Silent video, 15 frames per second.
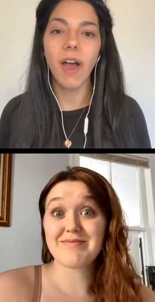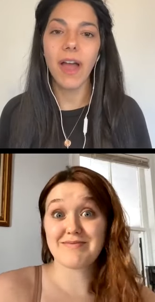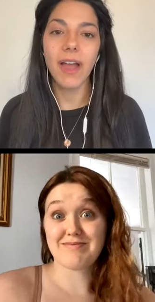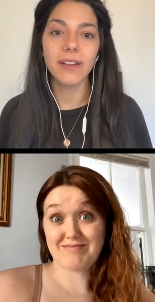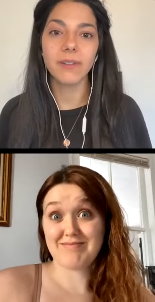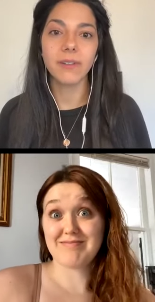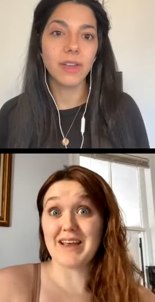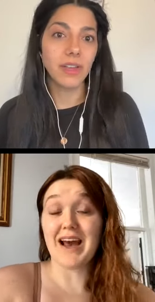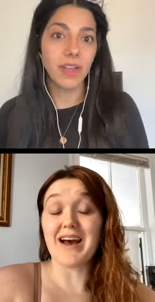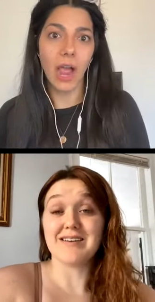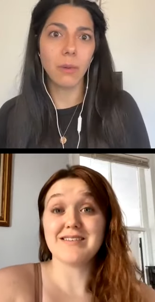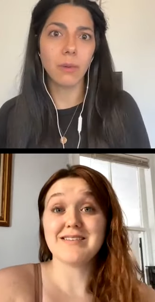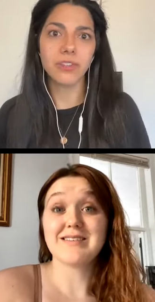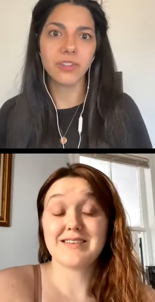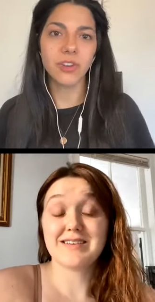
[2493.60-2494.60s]
Speaker 1: I yeah. I
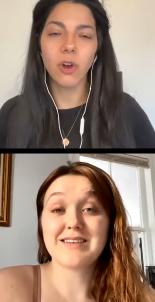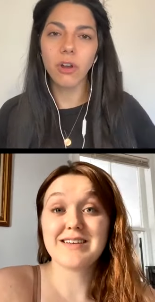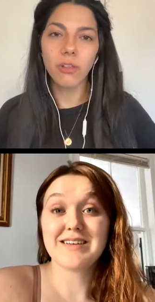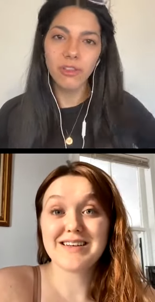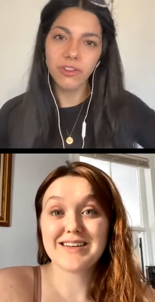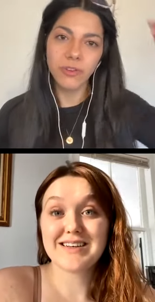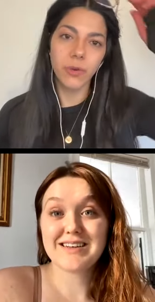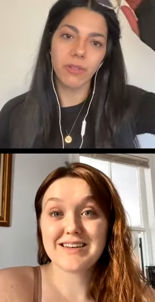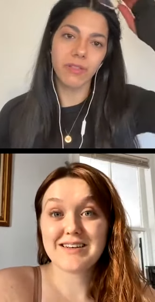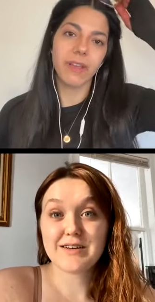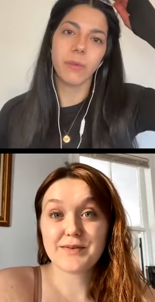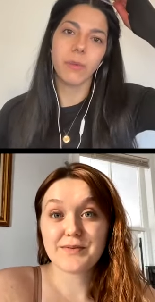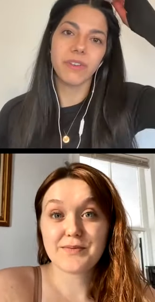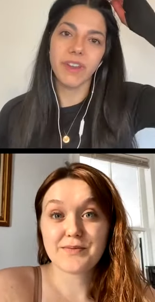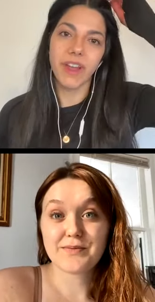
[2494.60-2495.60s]
would totally do a
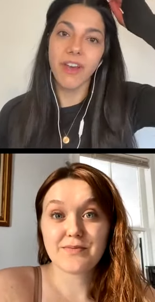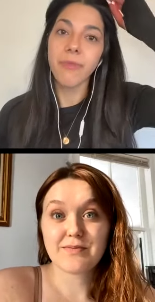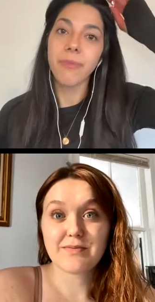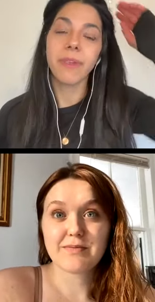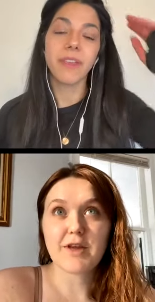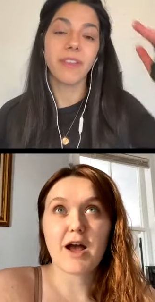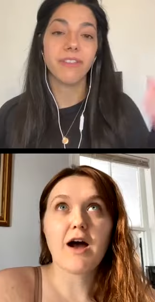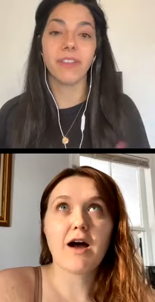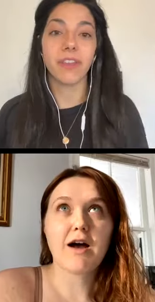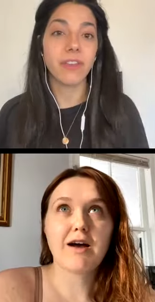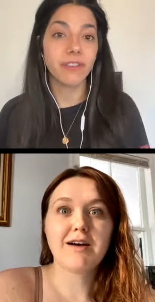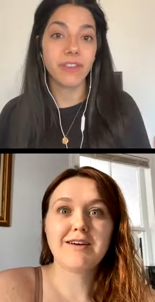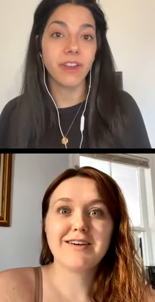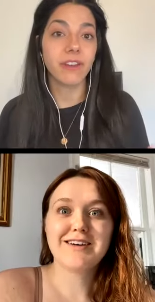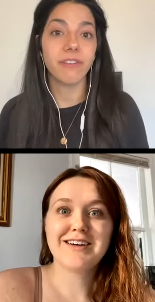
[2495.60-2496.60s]
liquid death because, like you
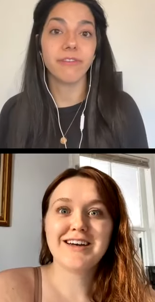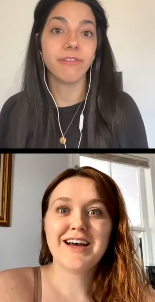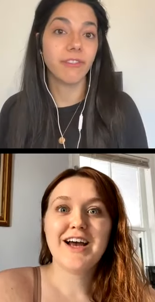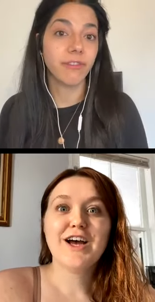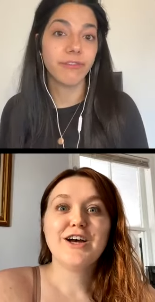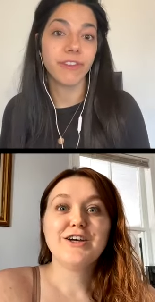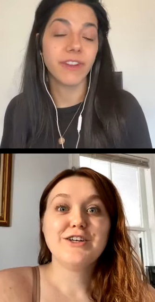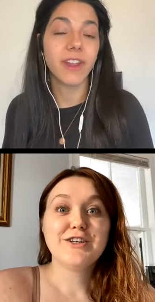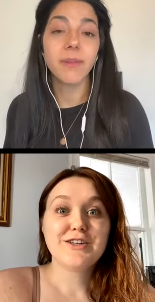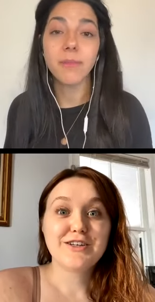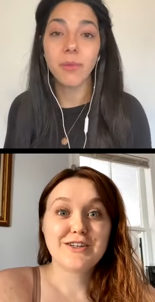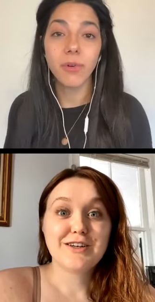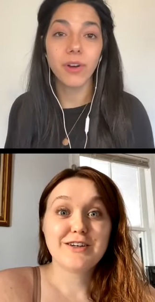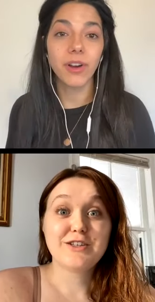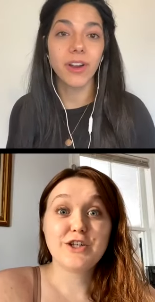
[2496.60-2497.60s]
said, it, you fit in
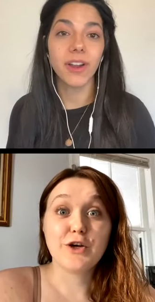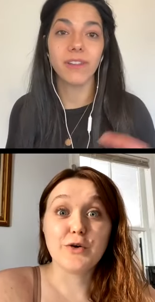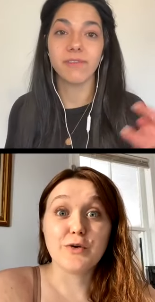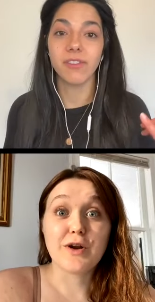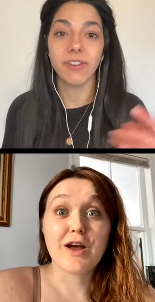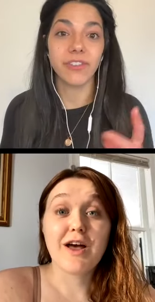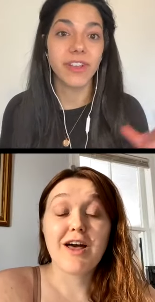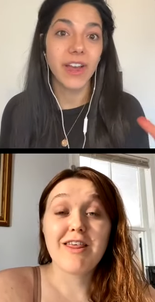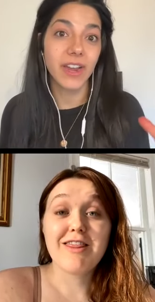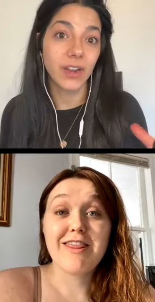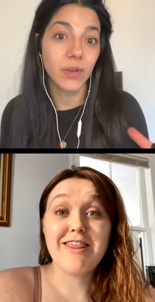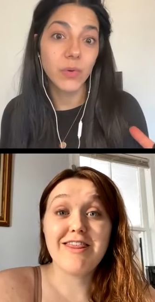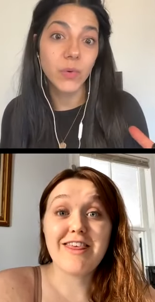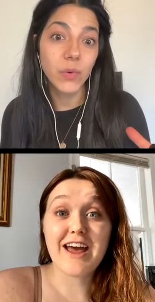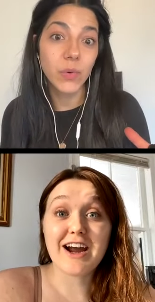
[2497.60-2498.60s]
more. It looks kind of
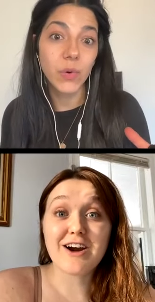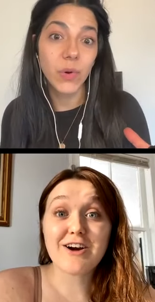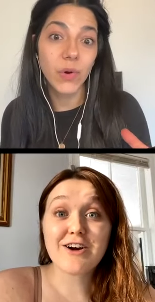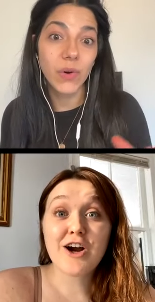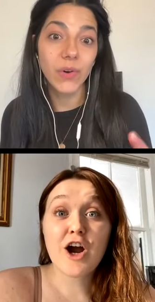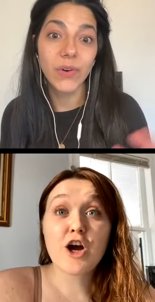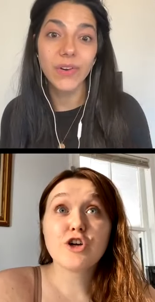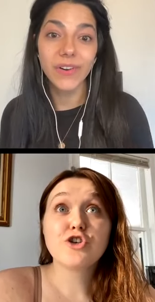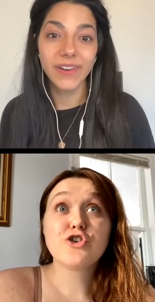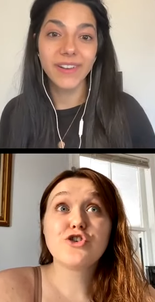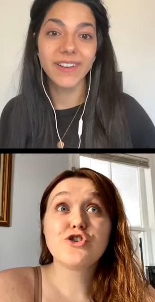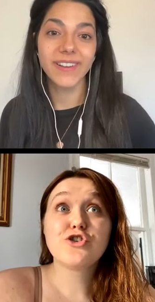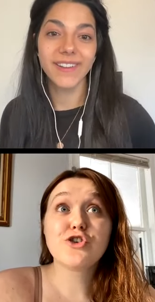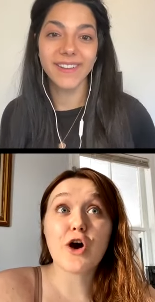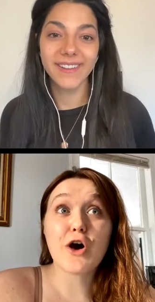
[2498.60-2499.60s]
cool. They're
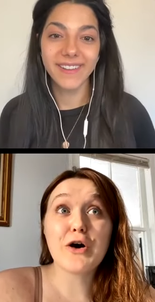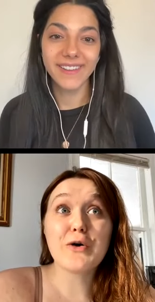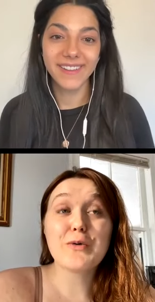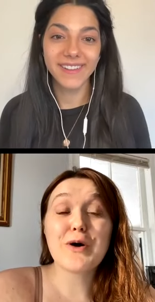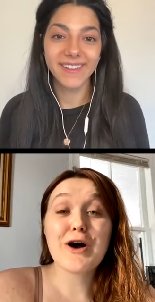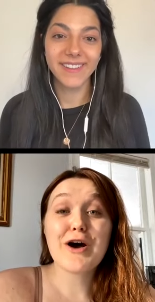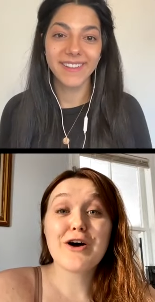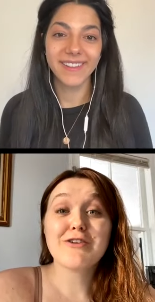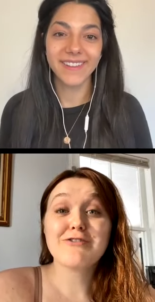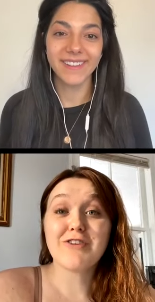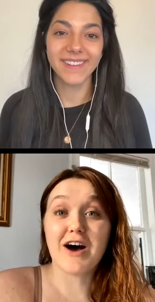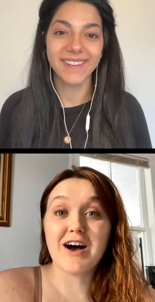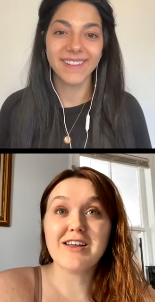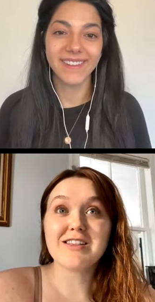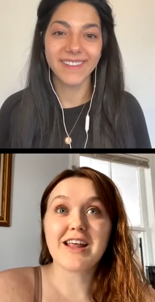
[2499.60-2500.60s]
Speaker 2: so
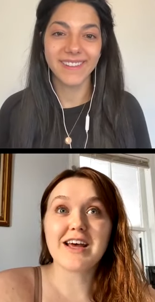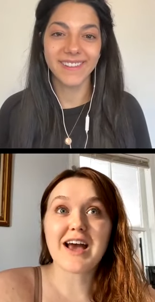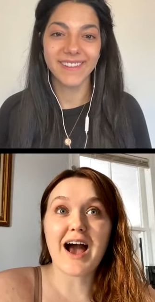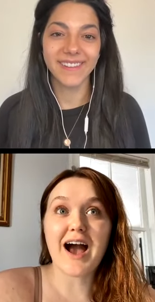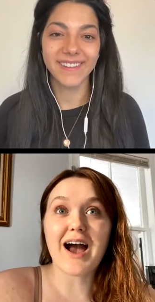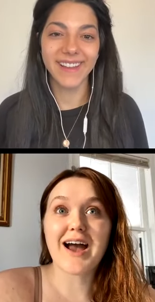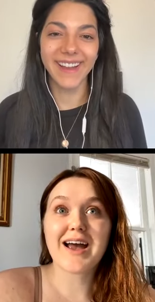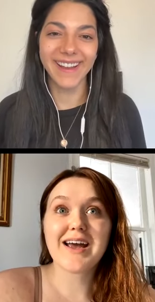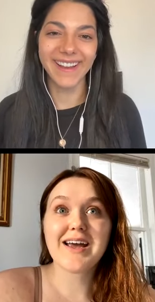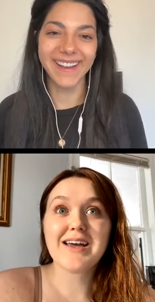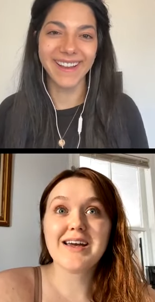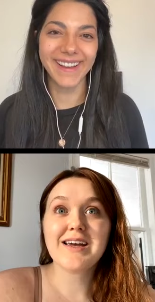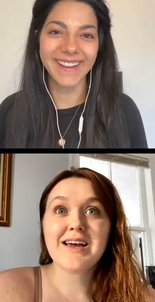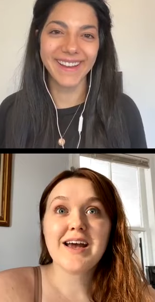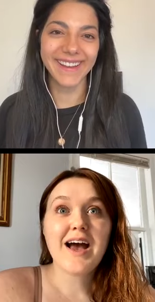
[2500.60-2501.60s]
fun. Like I
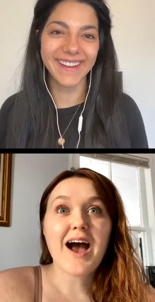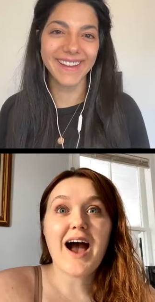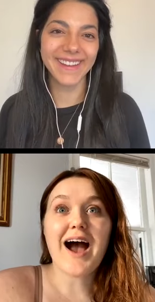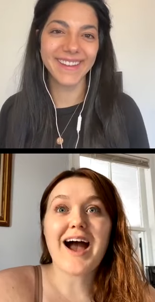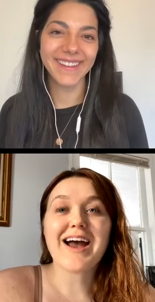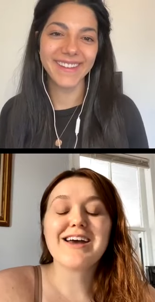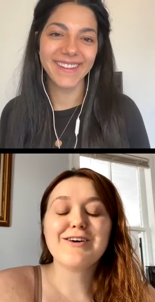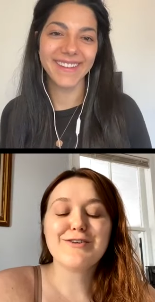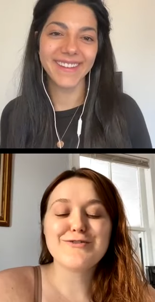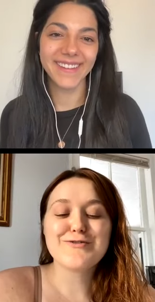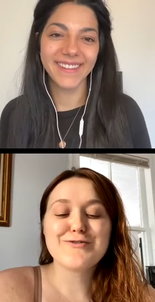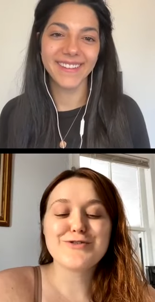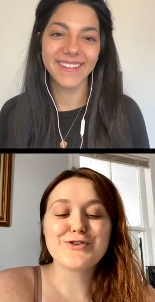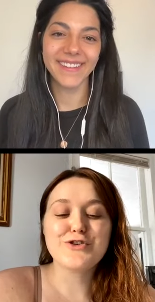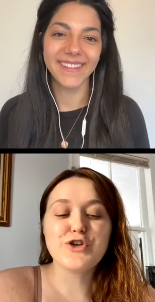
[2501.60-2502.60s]
I
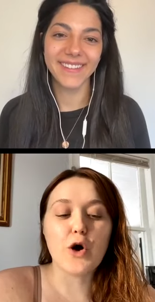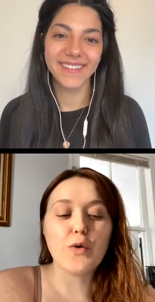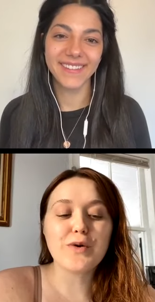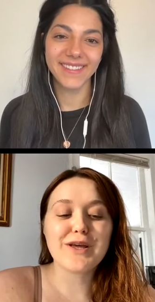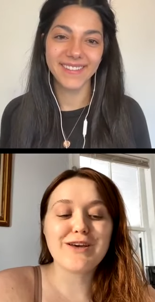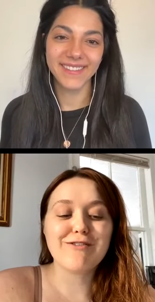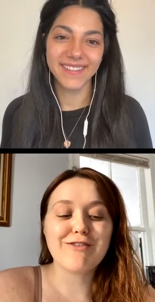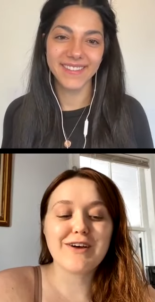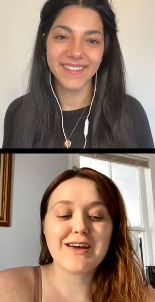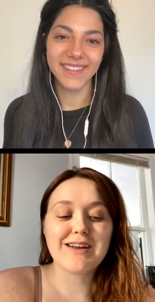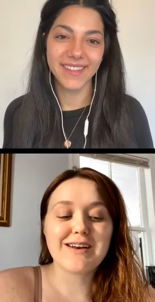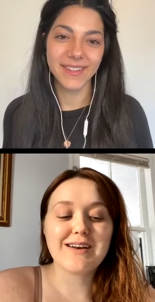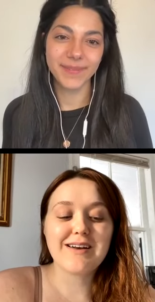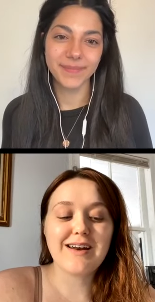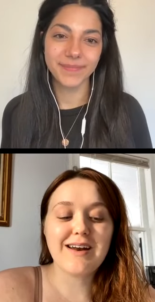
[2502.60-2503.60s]
don't
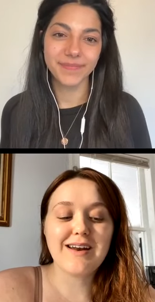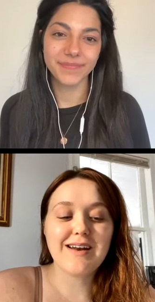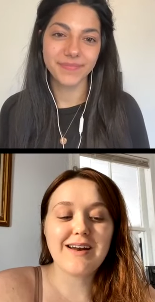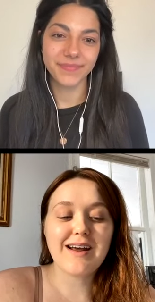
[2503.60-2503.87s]
even